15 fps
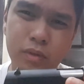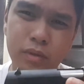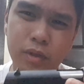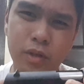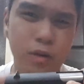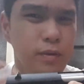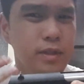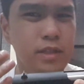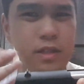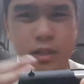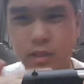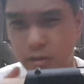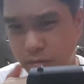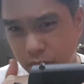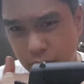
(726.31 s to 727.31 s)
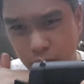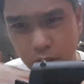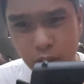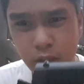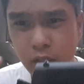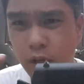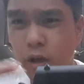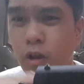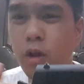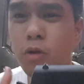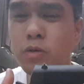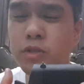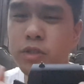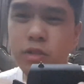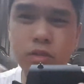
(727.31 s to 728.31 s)
It's just
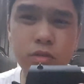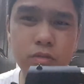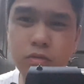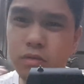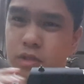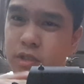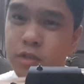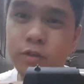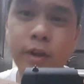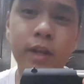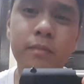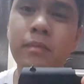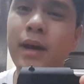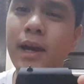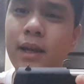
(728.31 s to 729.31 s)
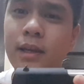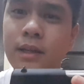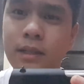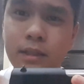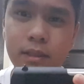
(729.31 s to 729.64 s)
goes straight back.